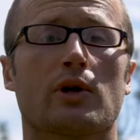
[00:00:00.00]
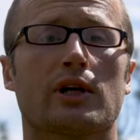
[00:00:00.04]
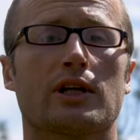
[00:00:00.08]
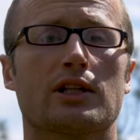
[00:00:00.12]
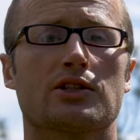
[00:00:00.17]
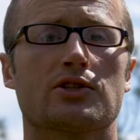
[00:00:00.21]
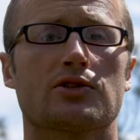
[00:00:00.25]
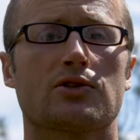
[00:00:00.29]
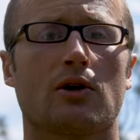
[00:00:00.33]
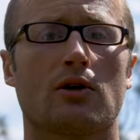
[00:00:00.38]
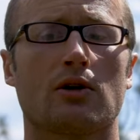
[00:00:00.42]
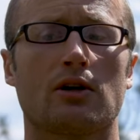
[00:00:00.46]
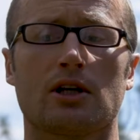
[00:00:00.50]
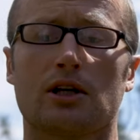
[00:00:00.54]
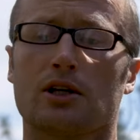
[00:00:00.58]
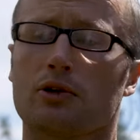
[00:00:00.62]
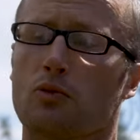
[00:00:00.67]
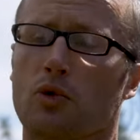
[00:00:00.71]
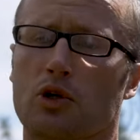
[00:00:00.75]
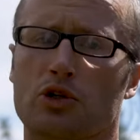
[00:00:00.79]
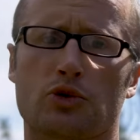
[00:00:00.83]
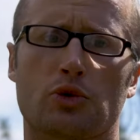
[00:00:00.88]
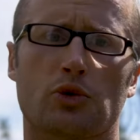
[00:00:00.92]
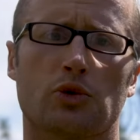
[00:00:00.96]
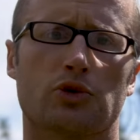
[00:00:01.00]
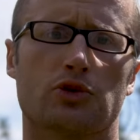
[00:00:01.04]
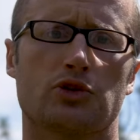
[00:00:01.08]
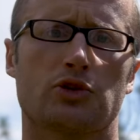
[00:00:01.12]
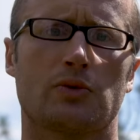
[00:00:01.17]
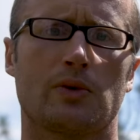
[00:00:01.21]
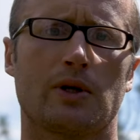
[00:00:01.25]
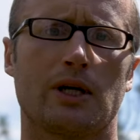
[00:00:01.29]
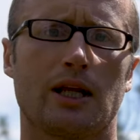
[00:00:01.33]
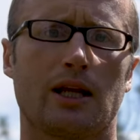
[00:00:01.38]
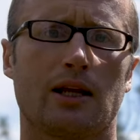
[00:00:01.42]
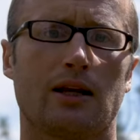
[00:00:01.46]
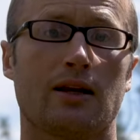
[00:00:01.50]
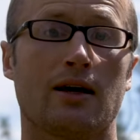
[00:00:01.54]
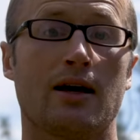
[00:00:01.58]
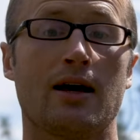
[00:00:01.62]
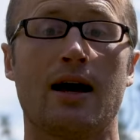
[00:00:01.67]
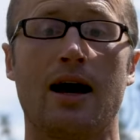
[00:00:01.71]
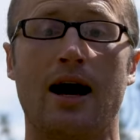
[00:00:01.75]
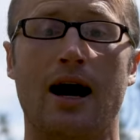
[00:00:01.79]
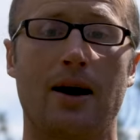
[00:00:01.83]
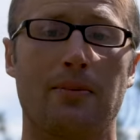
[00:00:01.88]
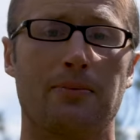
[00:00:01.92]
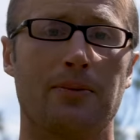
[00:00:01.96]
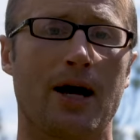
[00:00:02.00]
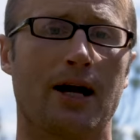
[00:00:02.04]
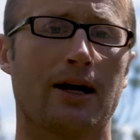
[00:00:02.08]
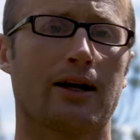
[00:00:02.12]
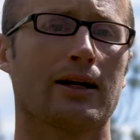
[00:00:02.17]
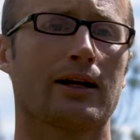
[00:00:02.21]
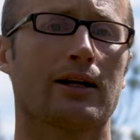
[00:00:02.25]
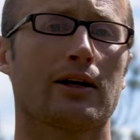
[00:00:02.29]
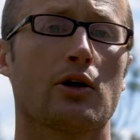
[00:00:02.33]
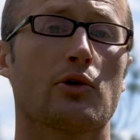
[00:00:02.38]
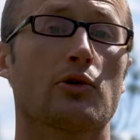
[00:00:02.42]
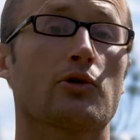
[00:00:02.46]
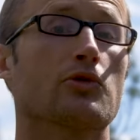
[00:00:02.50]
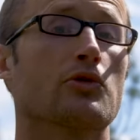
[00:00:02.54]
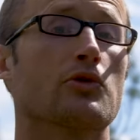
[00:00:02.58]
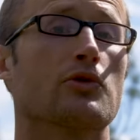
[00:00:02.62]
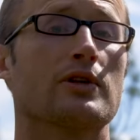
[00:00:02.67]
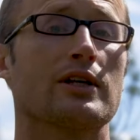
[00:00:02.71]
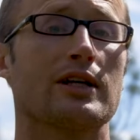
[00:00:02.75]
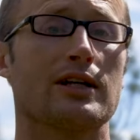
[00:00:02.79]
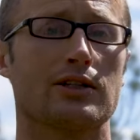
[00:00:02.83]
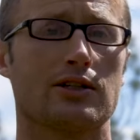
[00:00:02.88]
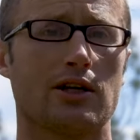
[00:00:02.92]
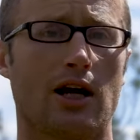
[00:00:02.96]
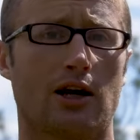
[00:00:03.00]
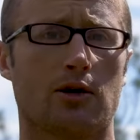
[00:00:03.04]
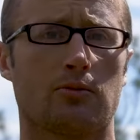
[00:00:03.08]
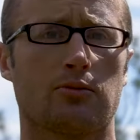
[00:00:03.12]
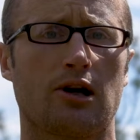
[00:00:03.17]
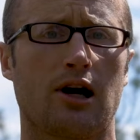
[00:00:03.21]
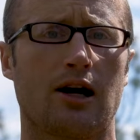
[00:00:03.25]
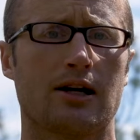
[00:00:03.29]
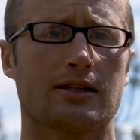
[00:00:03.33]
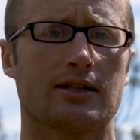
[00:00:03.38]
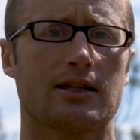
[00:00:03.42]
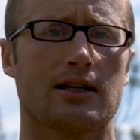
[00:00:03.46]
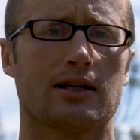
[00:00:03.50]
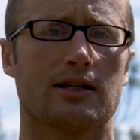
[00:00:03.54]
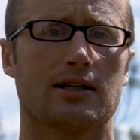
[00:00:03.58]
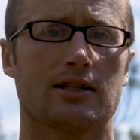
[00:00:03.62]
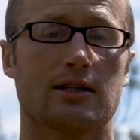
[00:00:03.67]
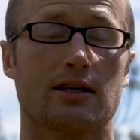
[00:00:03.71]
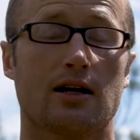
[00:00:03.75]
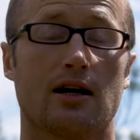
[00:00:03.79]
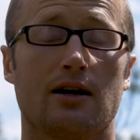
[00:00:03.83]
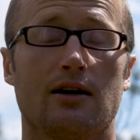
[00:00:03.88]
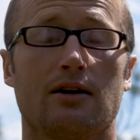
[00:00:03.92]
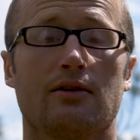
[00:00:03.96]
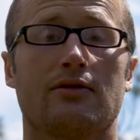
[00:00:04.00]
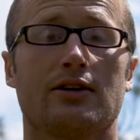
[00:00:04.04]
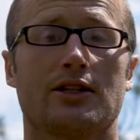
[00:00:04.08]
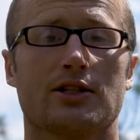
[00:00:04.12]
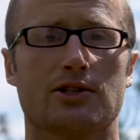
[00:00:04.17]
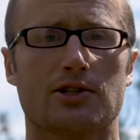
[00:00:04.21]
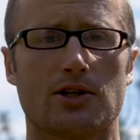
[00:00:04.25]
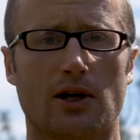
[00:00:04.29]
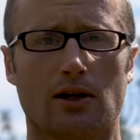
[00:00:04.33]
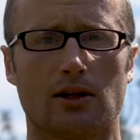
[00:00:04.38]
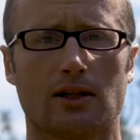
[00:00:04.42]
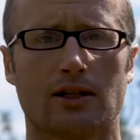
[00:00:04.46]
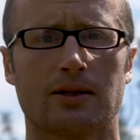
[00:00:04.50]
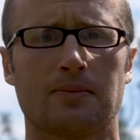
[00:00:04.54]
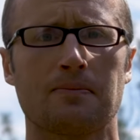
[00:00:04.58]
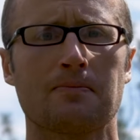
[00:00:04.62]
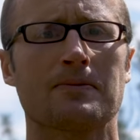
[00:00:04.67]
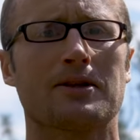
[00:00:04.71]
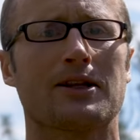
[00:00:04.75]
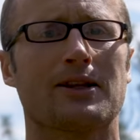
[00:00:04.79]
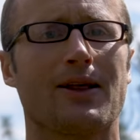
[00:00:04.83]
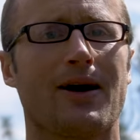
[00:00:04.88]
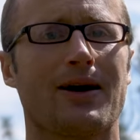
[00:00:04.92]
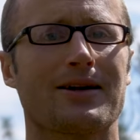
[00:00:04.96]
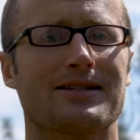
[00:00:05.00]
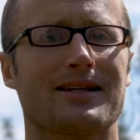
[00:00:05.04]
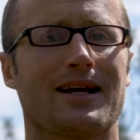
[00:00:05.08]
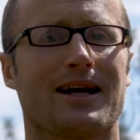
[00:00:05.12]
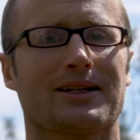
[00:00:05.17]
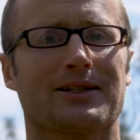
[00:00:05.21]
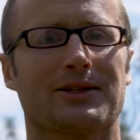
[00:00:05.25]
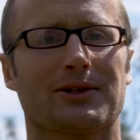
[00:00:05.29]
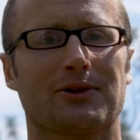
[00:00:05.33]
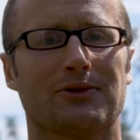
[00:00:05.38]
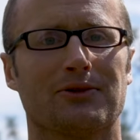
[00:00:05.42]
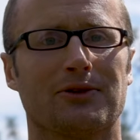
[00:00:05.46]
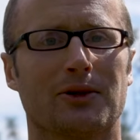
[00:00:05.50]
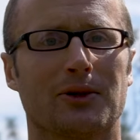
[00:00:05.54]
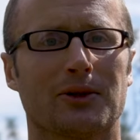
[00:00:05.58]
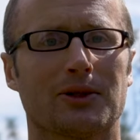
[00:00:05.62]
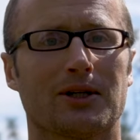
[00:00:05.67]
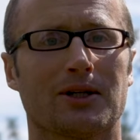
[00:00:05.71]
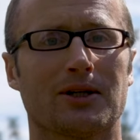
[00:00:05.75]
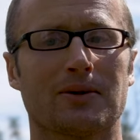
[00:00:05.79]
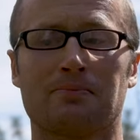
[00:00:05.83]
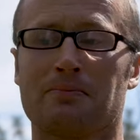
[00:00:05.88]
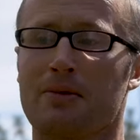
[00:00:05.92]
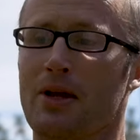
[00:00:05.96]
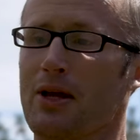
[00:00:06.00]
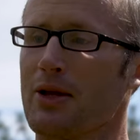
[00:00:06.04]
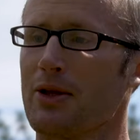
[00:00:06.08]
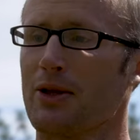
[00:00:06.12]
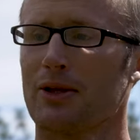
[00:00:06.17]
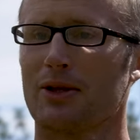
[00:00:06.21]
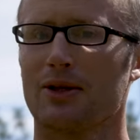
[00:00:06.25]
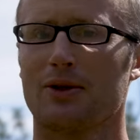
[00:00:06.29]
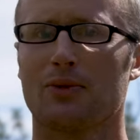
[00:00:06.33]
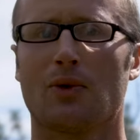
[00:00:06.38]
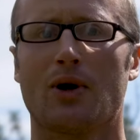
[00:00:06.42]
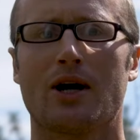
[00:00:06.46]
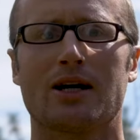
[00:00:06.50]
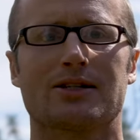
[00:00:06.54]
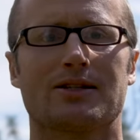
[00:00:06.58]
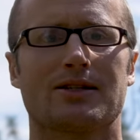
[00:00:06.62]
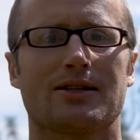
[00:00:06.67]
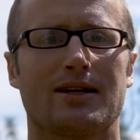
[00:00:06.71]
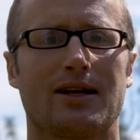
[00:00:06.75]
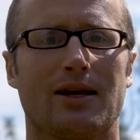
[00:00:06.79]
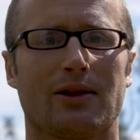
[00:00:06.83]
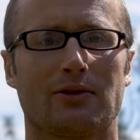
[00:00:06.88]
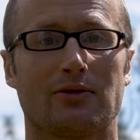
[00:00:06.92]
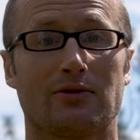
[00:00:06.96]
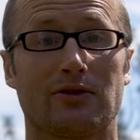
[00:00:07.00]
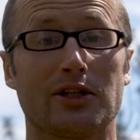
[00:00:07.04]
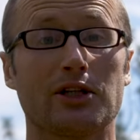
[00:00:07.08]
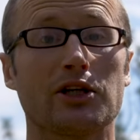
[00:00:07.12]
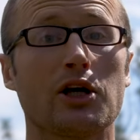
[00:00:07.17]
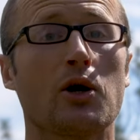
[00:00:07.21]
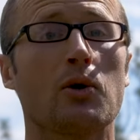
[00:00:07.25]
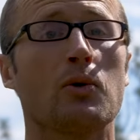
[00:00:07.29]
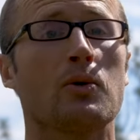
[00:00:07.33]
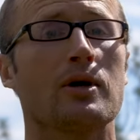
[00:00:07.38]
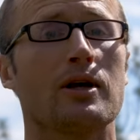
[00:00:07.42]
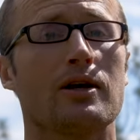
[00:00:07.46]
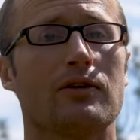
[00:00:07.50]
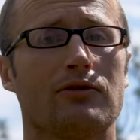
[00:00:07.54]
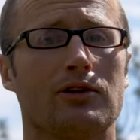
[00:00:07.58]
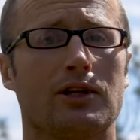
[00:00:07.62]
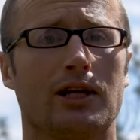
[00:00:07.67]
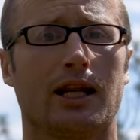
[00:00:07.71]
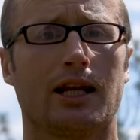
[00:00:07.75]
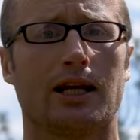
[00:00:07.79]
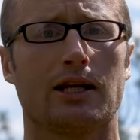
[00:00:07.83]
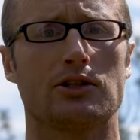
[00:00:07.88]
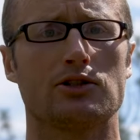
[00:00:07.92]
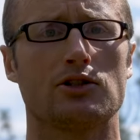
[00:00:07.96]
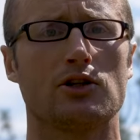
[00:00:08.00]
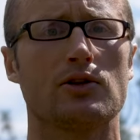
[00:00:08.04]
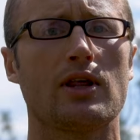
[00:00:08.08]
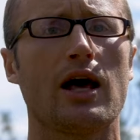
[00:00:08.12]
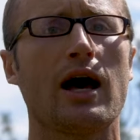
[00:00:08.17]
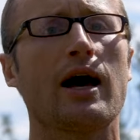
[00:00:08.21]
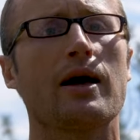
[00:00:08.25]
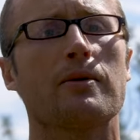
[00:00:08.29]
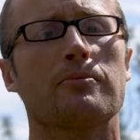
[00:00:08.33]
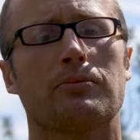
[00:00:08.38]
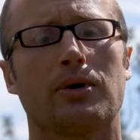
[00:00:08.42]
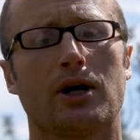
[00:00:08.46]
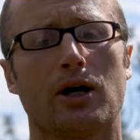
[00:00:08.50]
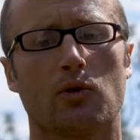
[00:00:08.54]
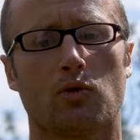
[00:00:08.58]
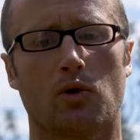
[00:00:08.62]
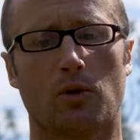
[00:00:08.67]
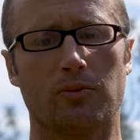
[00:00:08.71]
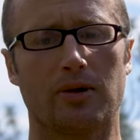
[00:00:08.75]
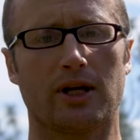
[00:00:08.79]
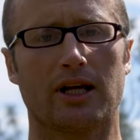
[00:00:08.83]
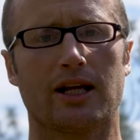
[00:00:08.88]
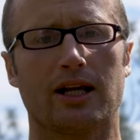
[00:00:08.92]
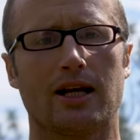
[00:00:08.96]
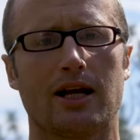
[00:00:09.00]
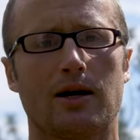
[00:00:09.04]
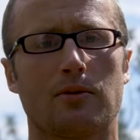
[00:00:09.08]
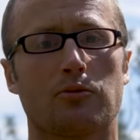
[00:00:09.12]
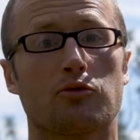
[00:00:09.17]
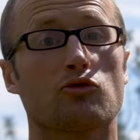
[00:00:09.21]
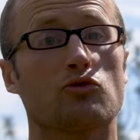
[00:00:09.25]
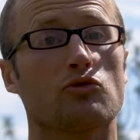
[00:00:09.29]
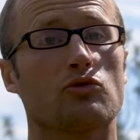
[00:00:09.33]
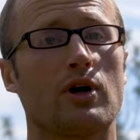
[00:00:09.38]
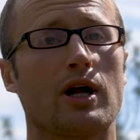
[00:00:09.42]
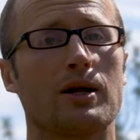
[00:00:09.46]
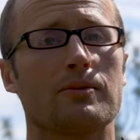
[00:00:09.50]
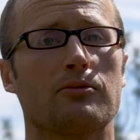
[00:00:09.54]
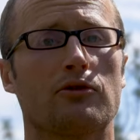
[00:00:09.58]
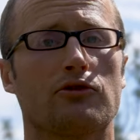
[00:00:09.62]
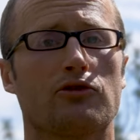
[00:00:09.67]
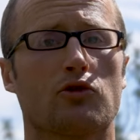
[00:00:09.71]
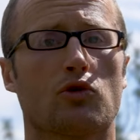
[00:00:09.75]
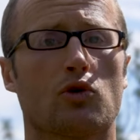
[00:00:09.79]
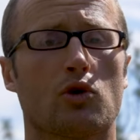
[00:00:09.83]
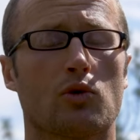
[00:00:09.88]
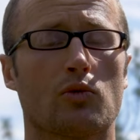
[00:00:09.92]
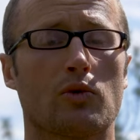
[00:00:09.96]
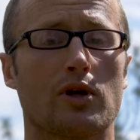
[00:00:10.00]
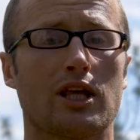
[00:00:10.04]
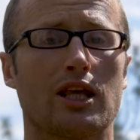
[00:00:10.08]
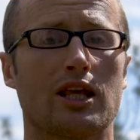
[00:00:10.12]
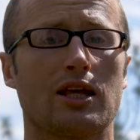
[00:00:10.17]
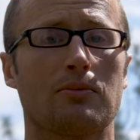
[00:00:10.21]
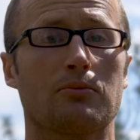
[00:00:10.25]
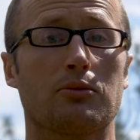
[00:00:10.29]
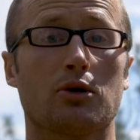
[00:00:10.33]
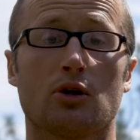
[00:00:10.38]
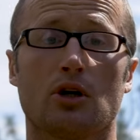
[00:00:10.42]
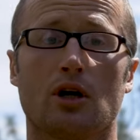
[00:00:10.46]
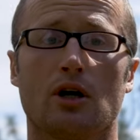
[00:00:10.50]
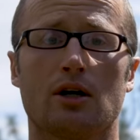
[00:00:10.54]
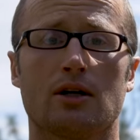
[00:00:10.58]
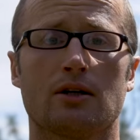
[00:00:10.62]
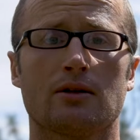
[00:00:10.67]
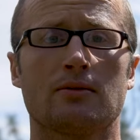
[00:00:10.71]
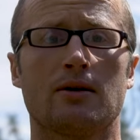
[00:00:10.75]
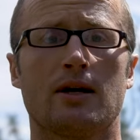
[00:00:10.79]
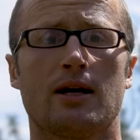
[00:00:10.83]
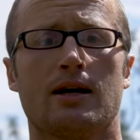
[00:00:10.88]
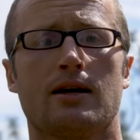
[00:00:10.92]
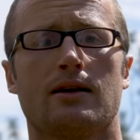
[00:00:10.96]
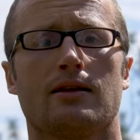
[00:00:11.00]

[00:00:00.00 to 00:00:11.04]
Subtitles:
we get started, what tools do we need? I'm not going to go through the entire process of installing the Law Tactical folder. You can watch the other video if you need to do that, but we're picking up right before we put on